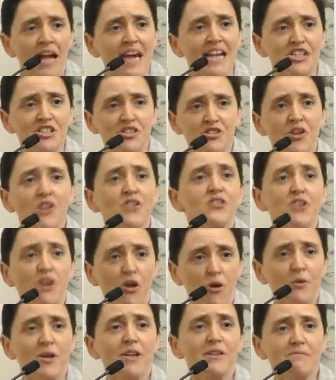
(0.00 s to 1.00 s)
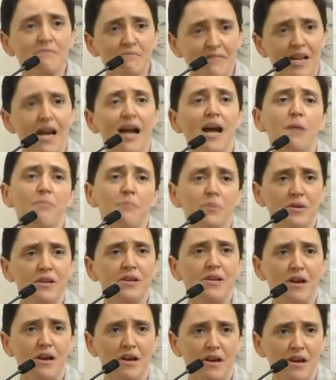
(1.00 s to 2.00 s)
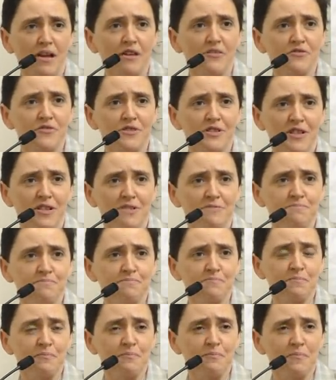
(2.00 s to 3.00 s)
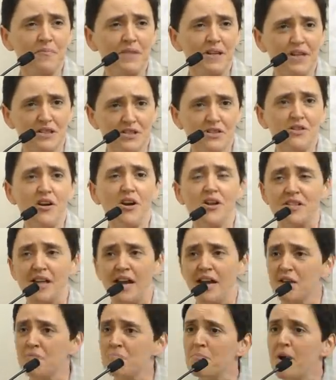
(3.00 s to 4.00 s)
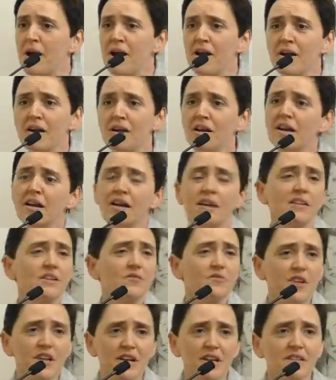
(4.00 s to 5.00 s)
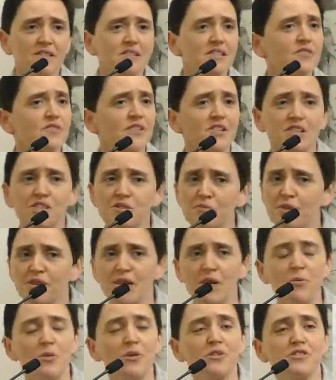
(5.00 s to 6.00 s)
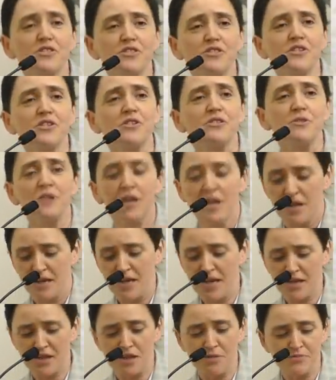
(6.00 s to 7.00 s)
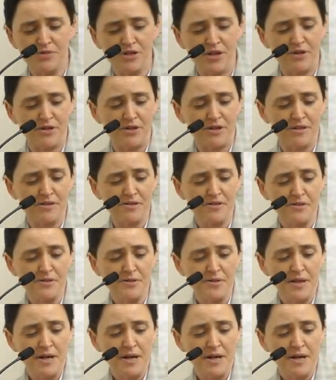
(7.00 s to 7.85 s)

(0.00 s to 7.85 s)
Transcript: It's not going to happen in our lifetime. It's not. I admire the vegans. If this is what they want to do, let them do it.